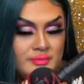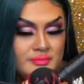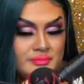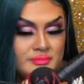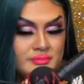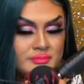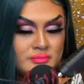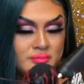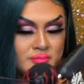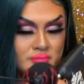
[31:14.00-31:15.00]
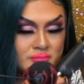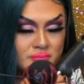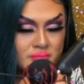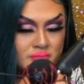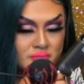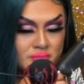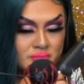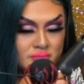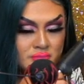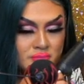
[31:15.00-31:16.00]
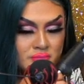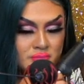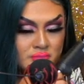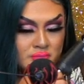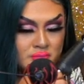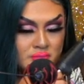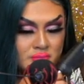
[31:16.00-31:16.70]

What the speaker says: No words are spoken by the person on screen.